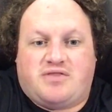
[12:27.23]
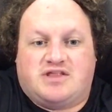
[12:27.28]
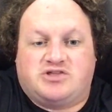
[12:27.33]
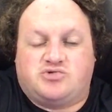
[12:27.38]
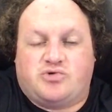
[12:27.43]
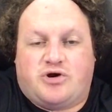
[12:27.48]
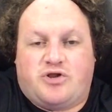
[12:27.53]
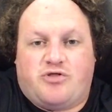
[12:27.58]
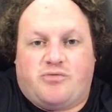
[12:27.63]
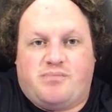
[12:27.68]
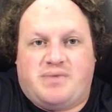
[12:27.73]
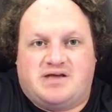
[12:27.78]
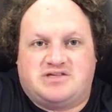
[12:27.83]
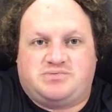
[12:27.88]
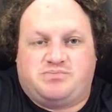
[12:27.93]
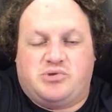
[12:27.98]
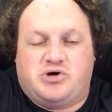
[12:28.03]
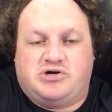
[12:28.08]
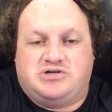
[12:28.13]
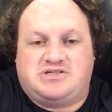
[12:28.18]
It's one of the
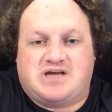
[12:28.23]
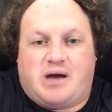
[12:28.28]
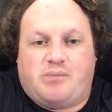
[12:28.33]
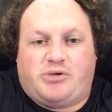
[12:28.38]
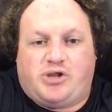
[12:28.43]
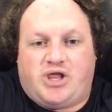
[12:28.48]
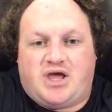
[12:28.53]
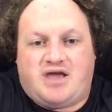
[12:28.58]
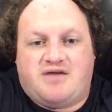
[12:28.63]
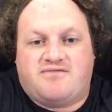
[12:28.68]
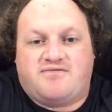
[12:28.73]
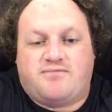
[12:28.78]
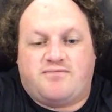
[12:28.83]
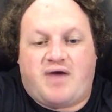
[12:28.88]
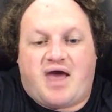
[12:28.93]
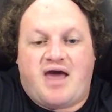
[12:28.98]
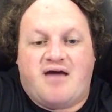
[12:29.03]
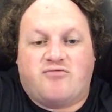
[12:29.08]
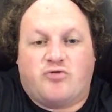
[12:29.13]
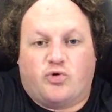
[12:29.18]
best books, I believe,
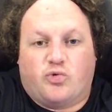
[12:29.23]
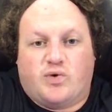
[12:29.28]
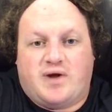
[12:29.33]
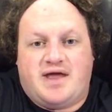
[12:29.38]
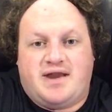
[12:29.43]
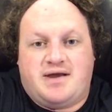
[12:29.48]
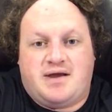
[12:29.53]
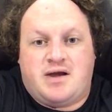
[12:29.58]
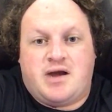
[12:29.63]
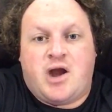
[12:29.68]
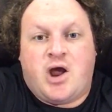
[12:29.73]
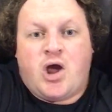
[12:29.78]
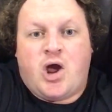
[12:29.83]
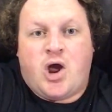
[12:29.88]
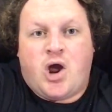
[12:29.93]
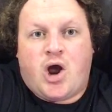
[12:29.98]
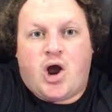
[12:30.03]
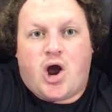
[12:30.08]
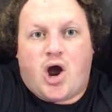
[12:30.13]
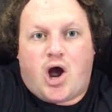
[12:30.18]
ever written
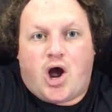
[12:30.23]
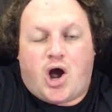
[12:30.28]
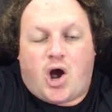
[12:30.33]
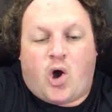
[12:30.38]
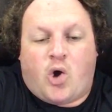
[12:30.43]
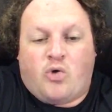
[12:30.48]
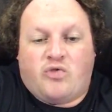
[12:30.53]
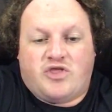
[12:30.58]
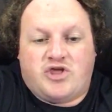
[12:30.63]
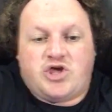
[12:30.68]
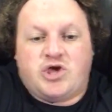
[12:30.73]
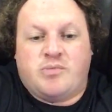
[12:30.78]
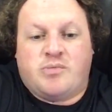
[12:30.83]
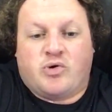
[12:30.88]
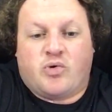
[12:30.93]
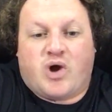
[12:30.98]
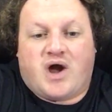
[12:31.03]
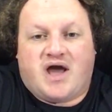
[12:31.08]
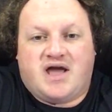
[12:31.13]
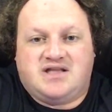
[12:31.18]
on the human
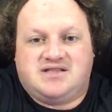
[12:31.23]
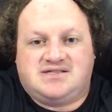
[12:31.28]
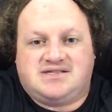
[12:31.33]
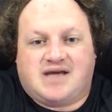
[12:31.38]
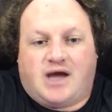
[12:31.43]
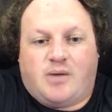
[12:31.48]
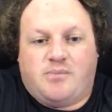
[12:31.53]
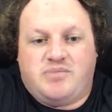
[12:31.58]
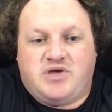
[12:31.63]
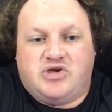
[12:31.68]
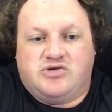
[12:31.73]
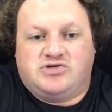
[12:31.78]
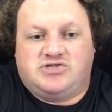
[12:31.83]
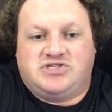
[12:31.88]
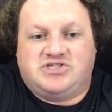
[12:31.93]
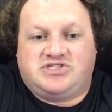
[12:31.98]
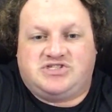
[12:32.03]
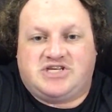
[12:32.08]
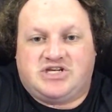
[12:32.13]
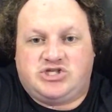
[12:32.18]
rights
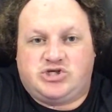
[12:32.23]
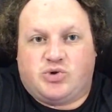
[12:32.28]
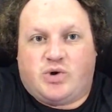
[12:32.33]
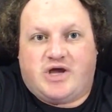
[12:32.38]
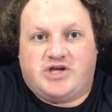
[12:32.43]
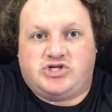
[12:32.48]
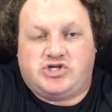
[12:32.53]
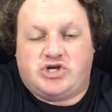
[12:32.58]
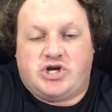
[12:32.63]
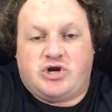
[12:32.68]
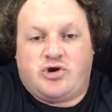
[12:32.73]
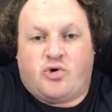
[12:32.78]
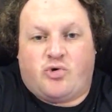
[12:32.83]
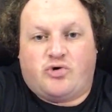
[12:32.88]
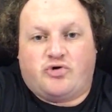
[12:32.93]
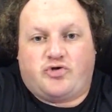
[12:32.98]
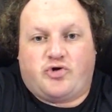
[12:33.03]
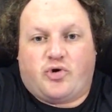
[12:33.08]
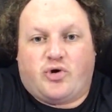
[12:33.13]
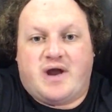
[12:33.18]
abuses situation in
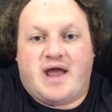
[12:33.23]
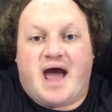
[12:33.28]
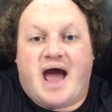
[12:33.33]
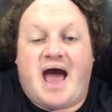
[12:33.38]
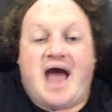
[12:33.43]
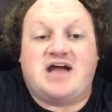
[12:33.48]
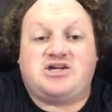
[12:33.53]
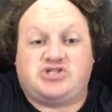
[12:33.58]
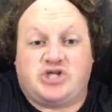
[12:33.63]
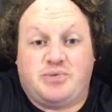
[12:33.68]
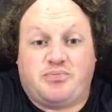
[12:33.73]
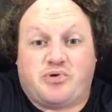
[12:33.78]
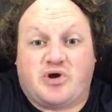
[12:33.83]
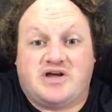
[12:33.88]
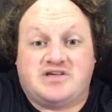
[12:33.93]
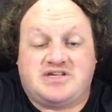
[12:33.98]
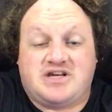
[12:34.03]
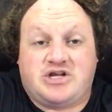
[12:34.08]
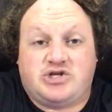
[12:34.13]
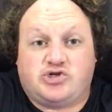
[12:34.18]
North Korea. Actually,
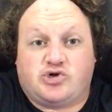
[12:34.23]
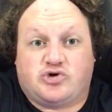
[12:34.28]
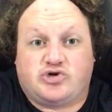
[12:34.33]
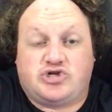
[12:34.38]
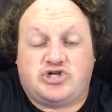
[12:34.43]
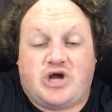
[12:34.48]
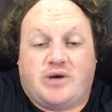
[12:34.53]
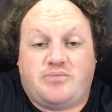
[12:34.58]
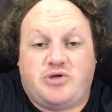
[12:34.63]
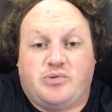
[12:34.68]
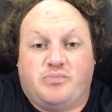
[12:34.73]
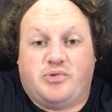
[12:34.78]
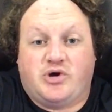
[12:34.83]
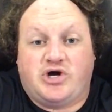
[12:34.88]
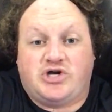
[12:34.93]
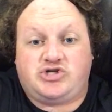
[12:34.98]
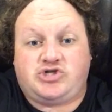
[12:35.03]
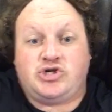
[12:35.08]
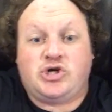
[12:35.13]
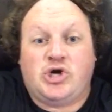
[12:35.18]
President George W.
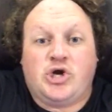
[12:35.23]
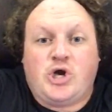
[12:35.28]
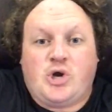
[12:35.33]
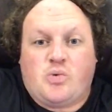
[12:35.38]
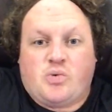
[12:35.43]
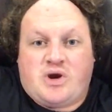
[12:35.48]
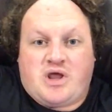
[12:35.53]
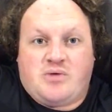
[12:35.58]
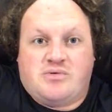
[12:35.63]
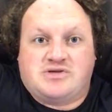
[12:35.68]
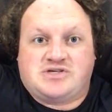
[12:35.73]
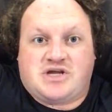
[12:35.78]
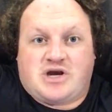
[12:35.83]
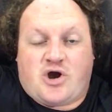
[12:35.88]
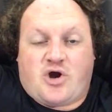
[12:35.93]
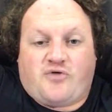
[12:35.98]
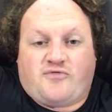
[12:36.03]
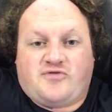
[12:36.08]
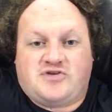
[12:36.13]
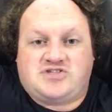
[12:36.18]
Bush, when he was in
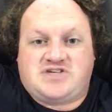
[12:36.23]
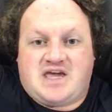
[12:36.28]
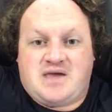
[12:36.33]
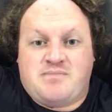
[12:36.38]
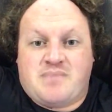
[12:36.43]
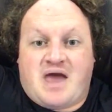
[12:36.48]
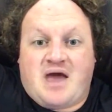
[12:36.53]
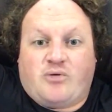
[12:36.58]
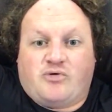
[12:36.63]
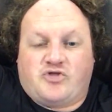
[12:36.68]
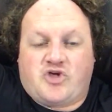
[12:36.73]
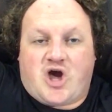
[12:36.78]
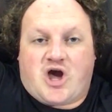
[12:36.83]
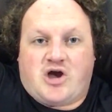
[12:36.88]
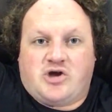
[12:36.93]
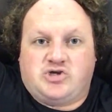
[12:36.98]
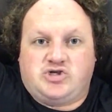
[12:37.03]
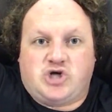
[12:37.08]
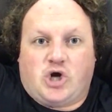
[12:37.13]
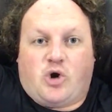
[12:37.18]
office, he met with
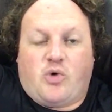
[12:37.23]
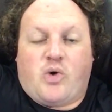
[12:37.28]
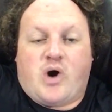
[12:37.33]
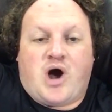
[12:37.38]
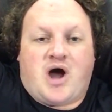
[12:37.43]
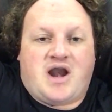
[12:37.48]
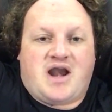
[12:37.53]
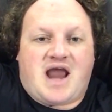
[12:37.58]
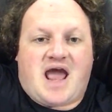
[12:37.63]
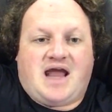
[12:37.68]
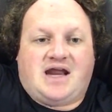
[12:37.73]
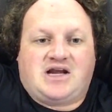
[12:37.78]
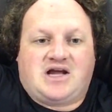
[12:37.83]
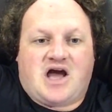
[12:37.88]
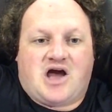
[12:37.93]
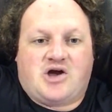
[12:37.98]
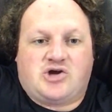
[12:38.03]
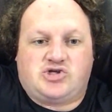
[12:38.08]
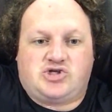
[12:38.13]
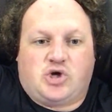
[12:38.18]
Kang Chol-won and had
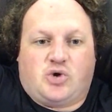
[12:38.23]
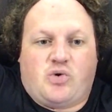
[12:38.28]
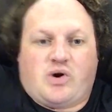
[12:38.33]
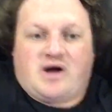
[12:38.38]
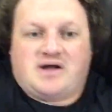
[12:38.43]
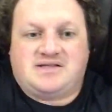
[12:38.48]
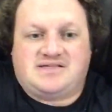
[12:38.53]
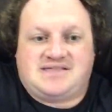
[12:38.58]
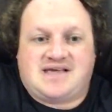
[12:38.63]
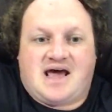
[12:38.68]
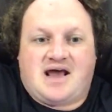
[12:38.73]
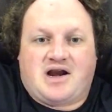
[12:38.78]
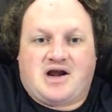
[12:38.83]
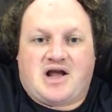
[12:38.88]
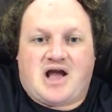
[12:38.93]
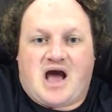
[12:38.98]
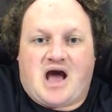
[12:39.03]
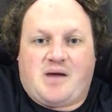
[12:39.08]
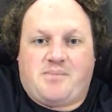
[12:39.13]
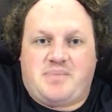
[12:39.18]
Kang Chol-won sign a
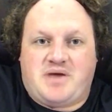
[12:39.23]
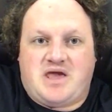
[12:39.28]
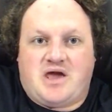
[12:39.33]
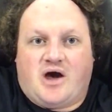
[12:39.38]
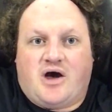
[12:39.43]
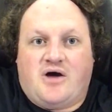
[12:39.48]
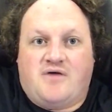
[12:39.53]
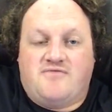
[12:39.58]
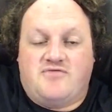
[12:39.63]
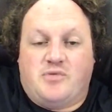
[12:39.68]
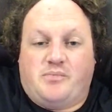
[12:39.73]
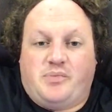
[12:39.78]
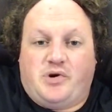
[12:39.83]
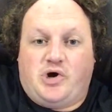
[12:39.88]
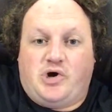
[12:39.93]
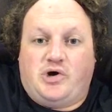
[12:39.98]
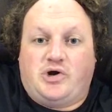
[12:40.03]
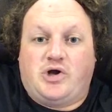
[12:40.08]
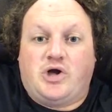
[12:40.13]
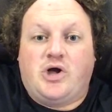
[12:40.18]
copy of the
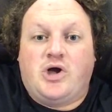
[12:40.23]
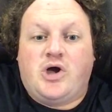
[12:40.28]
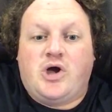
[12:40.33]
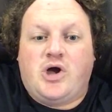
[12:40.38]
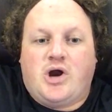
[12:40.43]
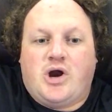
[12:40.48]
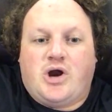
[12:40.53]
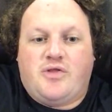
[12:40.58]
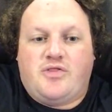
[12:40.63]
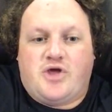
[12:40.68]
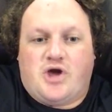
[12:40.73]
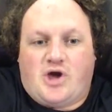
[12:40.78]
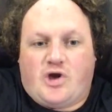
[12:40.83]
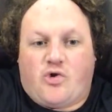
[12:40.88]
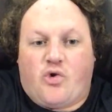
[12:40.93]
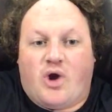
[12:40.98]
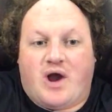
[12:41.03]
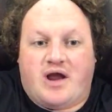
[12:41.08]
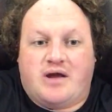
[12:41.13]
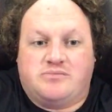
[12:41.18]
book, The
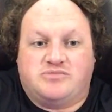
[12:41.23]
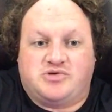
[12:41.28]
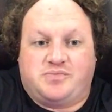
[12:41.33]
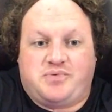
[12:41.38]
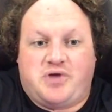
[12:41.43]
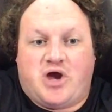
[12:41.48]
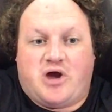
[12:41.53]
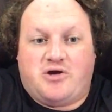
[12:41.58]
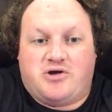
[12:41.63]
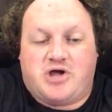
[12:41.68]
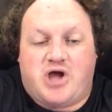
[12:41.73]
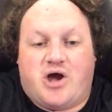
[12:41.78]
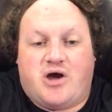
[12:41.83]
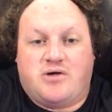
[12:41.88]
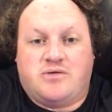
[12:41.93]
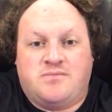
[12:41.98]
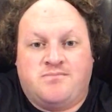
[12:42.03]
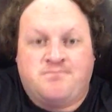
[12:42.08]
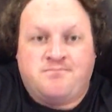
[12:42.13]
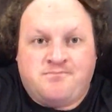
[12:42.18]
Aquariums of Pyongyang,
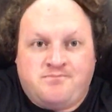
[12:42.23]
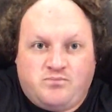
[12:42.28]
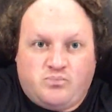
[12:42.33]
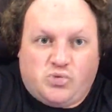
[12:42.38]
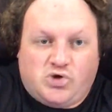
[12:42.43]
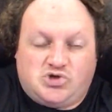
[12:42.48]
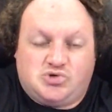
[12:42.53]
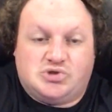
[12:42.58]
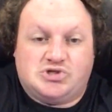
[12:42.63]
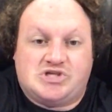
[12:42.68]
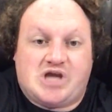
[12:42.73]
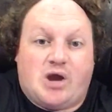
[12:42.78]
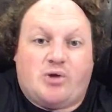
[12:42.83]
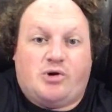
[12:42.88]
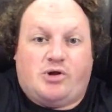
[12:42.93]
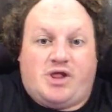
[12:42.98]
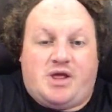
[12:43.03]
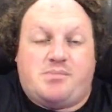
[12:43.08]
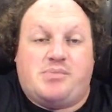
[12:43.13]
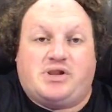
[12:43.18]
which was, I
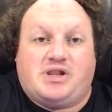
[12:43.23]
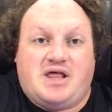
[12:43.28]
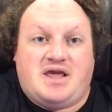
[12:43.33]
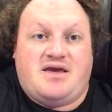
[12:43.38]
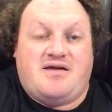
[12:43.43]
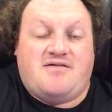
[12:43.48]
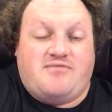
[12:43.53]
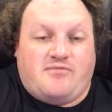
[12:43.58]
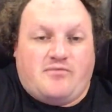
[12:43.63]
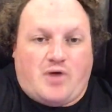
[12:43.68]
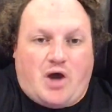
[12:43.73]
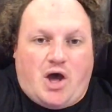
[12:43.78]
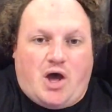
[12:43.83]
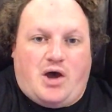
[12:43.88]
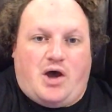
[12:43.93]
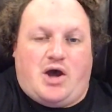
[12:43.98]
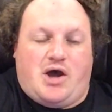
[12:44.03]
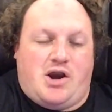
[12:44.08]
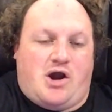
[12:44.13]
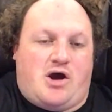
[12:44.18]
really believe,
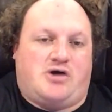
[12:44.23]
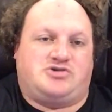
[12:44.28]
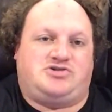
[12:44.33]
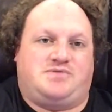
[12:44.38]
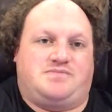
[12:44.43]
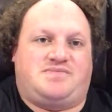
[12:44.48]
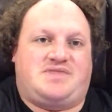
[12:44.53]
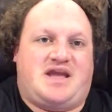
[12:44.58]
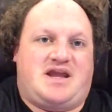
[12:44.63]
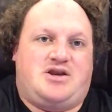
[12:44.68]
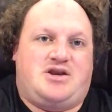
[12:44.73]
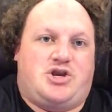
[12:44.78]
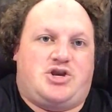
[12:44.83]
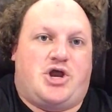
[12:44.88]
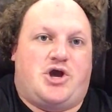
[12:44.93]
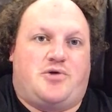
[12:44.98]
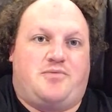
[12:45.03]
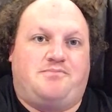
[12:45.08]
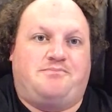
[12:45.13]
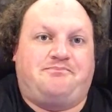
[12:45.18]
an awesome thing to
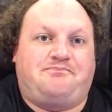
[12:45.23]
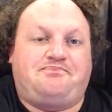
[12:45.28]
do.